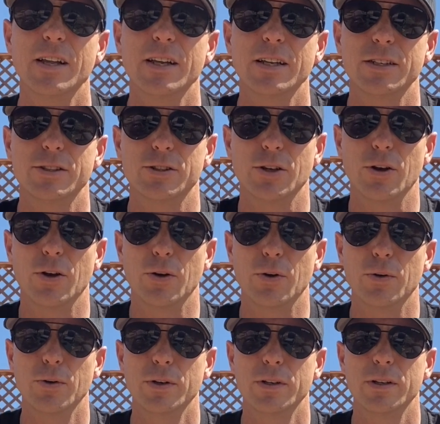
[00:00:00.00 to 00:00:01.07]

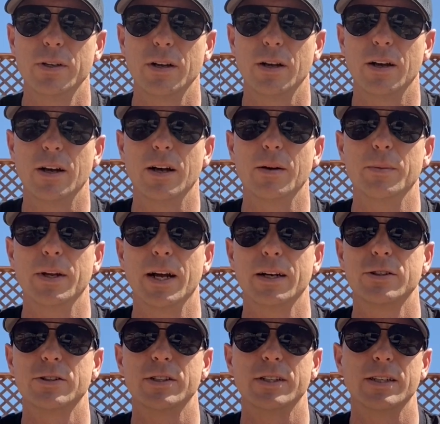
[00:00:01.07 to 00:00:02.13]
So it
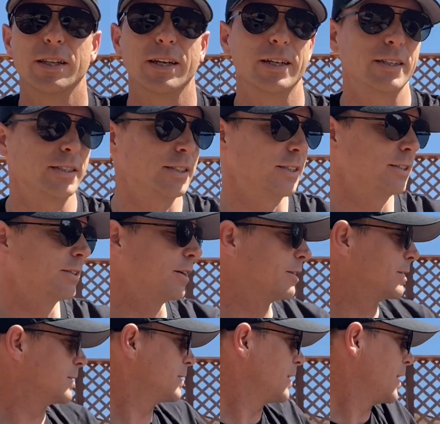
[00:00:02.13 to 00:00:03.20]
actually like sits on
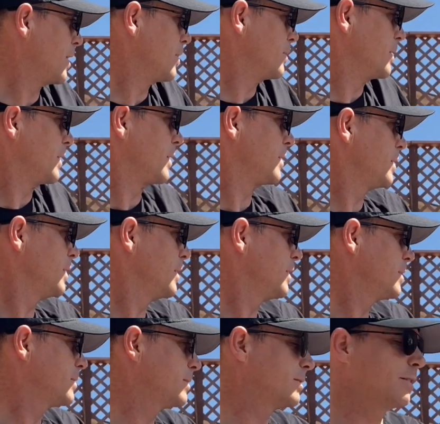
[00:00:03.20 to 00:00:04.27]
the saddle like
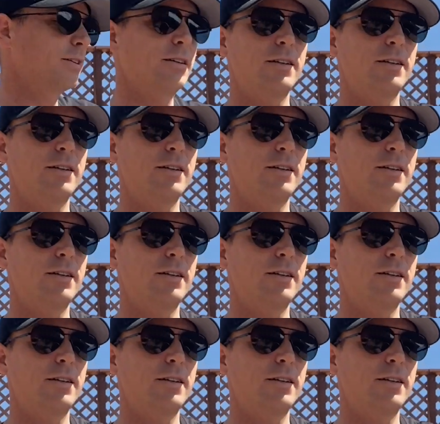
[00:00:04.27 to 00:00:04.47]
this,